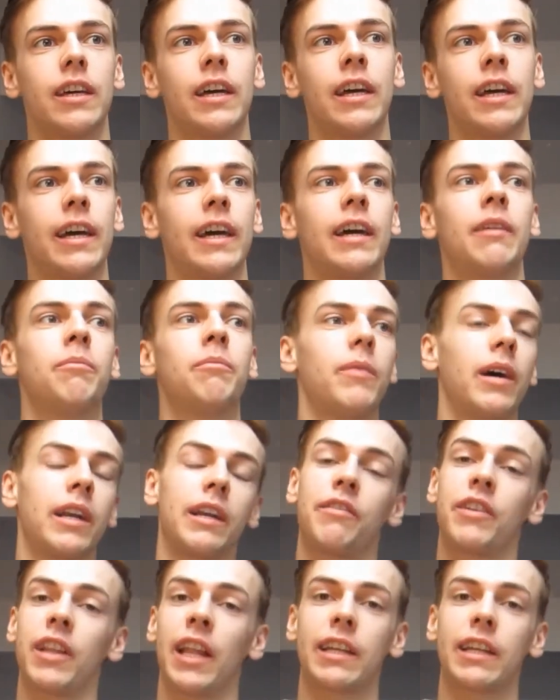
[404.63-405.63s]

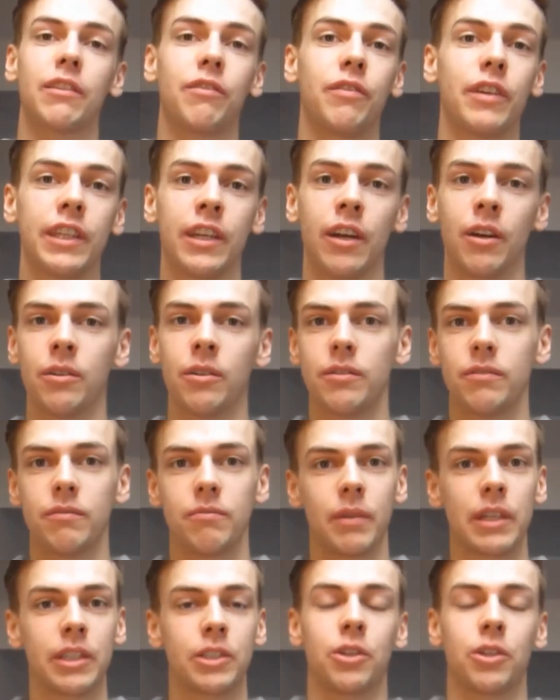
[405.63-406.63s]
and if you like the video,
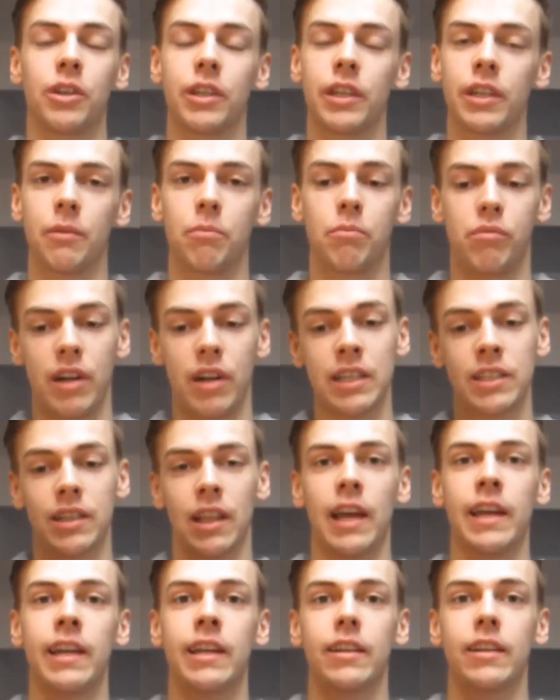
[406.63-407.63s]
make sure you
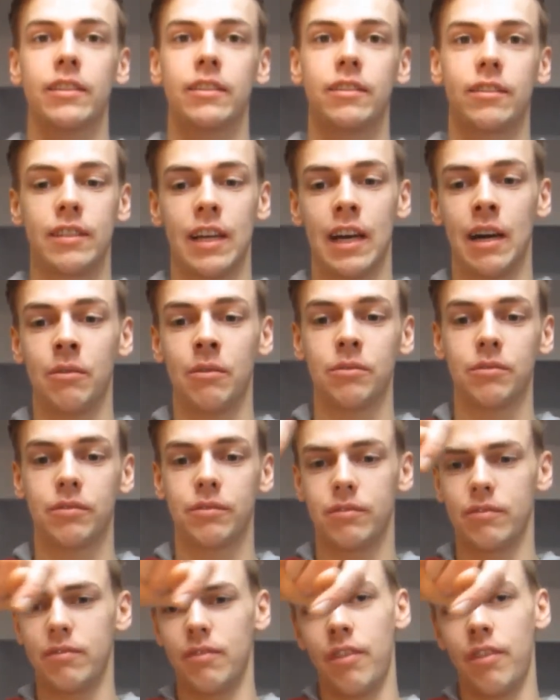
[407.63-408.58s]
press like down